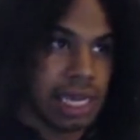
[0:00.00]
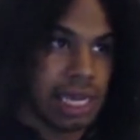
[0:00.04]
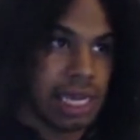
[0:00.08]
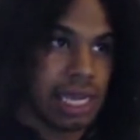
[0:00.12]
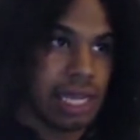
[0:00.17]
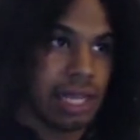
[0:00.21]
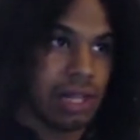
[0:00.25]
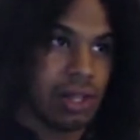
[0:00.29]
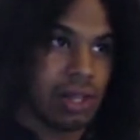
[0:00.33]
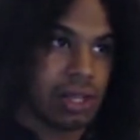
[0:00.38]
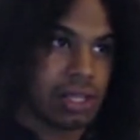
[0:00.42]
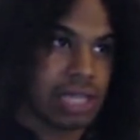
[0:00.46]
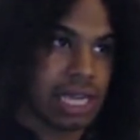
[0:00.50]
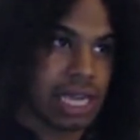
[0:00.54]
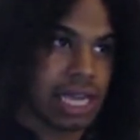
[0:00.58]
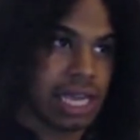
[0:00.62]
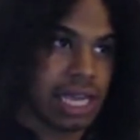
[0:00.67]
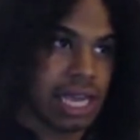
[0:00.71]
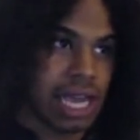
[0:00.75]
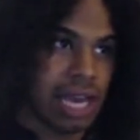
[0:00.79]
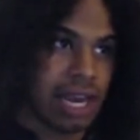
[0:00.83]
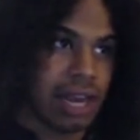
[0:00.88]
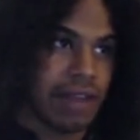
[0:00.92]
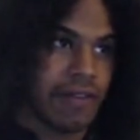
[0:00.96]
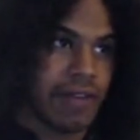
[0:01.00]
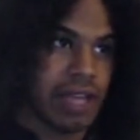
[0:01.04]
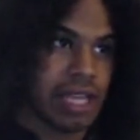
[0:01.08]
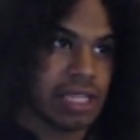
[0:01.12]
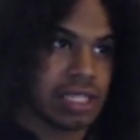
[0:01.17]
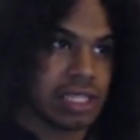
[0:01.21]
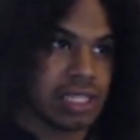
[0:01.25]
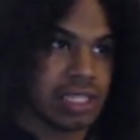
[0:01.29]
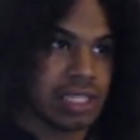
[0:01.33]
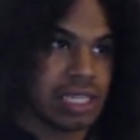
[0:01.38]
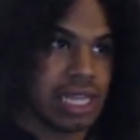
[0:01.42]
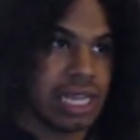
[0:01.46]
It looks like it kind of is,
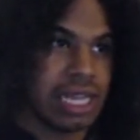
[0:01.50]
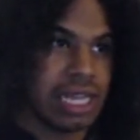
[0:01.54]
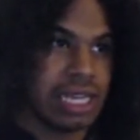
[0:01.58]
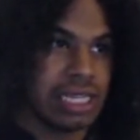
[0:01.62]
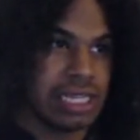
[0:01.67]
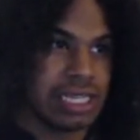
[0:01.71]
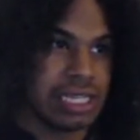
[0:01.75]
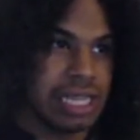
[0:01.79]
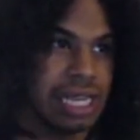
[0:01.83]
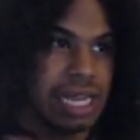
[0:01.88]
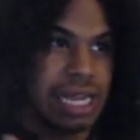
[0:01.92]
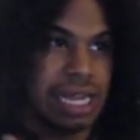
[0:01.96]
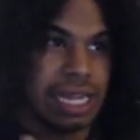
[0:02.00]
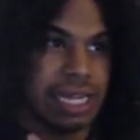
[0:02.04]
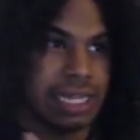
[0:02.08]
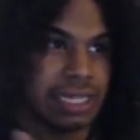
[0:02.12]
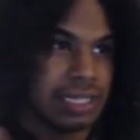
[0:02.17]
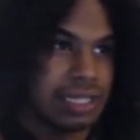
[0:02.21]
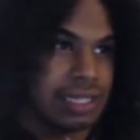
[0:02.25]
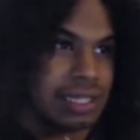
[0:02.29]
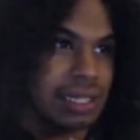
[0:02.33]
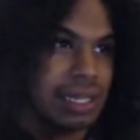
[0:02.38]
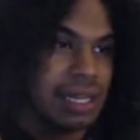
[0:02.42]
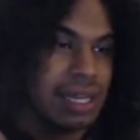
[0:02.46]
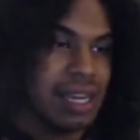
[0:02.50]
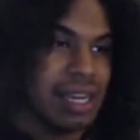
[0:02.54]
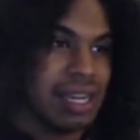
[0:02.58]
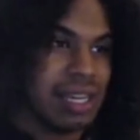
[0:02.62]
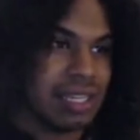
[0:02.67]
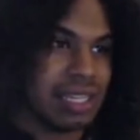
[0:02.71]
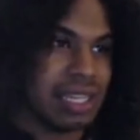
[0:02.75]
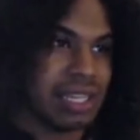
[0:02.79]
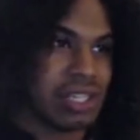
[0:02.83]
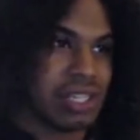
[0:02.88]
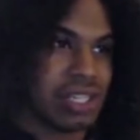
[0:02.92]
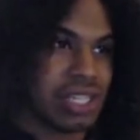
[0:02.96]
since
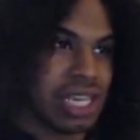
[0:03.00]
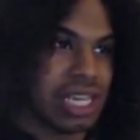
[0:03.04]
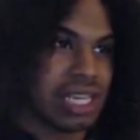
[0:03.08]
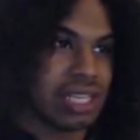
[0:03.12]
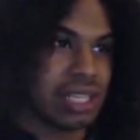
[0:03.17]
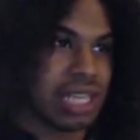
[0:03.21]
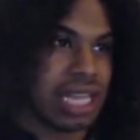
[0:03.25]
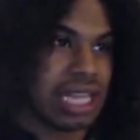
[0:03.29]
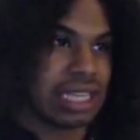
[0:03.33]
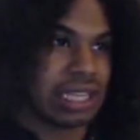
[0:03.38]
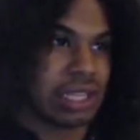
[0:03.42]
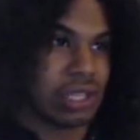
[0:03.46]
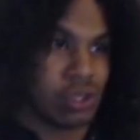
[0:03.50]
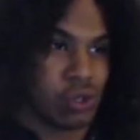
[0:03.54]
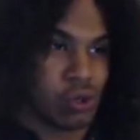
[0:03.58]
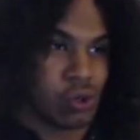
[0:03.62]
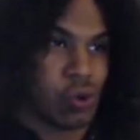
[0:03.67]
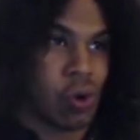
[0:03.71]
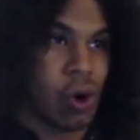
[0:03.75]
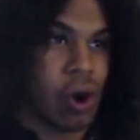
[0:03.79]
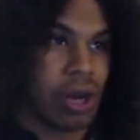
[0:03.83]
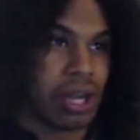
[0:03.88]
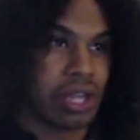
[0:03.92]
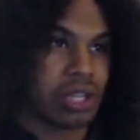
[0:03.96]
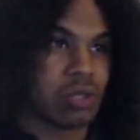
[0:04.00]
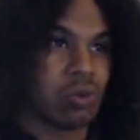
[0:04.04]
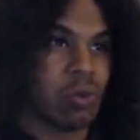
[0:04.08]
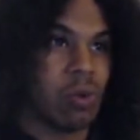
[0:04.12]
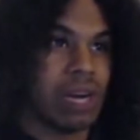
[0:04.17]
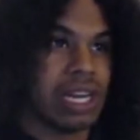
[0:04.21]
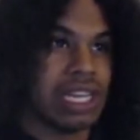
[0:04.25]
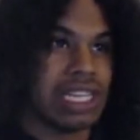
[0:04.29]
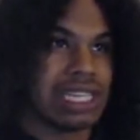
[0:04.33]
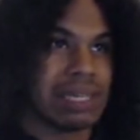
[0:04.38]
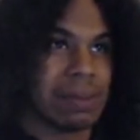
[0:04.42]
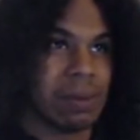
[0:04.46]
she says like the strongest
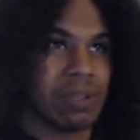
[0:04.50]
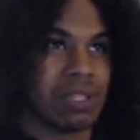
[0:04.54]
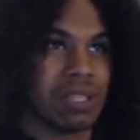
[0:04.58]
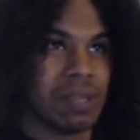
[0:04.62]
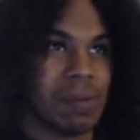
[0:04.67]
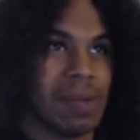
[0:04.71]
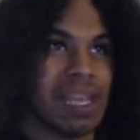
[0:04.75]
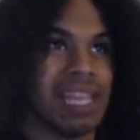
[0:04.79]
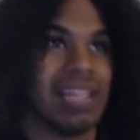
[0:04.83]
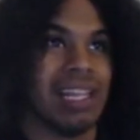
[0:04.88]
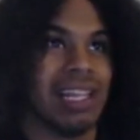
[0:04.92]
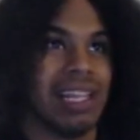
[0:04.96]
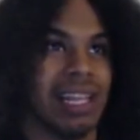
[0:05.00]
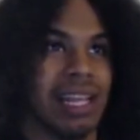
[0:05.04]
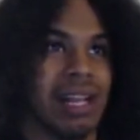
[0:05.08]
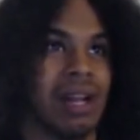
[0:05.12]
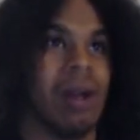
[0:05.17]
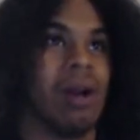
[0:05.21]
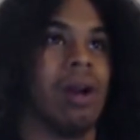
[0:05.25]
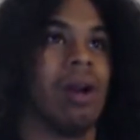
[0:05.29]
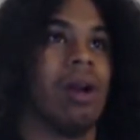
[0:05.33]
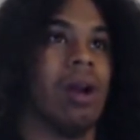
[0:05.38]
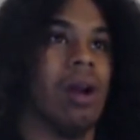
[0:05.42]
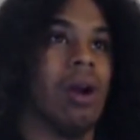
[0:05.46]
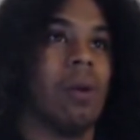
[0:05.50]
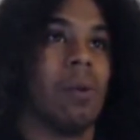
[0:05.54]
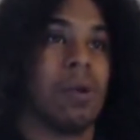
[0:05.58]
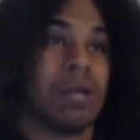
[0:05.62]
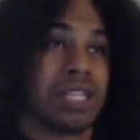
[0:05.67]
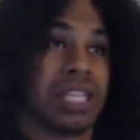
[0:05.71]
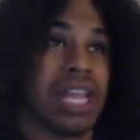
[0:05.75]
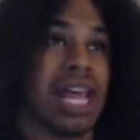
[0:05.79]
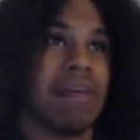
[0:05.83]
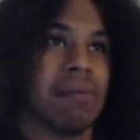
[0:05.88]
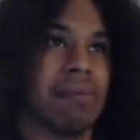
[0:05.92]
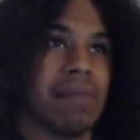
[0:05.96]
one is supposed to be the leader, which
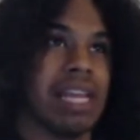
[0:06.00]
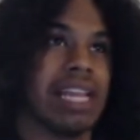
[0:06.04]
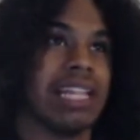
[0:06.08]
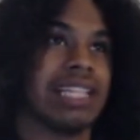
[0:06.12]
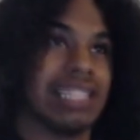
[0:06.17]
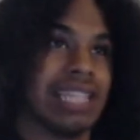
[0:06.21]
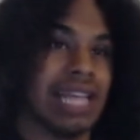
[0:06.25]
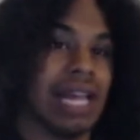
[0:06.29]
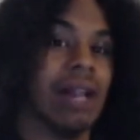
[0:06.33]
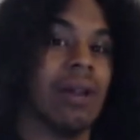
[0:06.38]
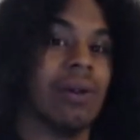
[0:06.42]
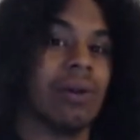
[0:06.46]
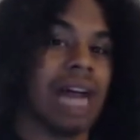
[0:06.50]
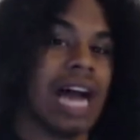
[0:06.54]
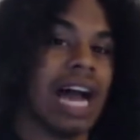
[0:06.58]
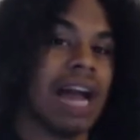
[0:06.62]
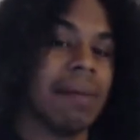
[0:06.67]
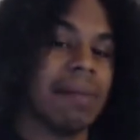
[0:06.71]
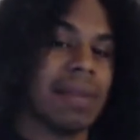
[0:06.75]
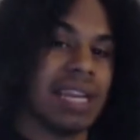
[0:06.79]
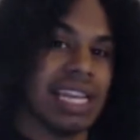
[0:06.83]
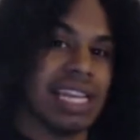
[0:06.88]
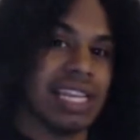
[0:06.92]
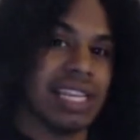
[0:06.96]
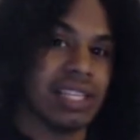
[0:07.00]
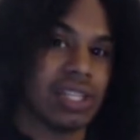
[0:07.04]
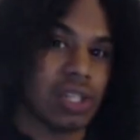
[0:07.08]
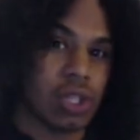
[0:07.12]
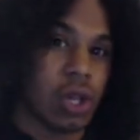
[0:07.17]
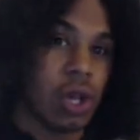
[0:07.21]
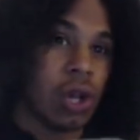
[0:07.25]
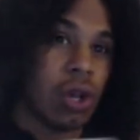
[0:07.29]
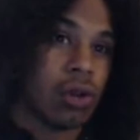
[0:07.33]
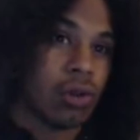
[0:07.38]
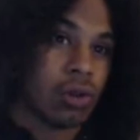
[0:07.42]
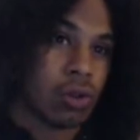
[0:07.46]
then means Yellow Diamond is
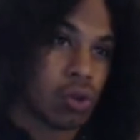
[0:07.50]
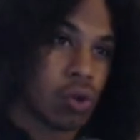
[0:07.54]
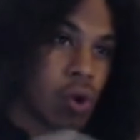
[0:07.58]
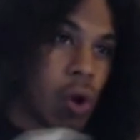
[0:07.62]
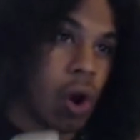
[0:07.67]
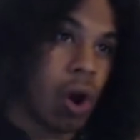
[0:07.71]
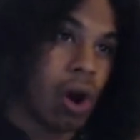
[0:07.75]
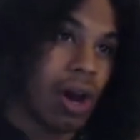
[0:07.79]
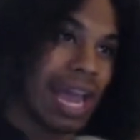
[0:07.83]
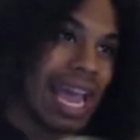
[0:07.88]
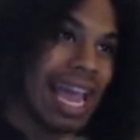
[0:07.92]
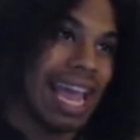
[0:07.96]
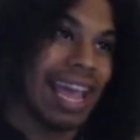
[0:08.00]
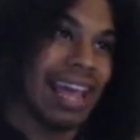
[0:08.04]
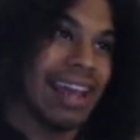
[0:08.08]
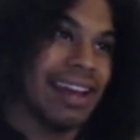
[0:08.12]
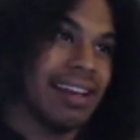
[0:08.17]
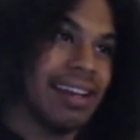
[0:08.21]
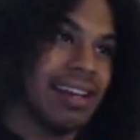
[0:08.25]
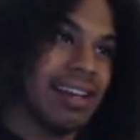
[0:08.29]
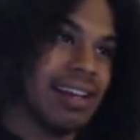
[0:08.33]
strong, and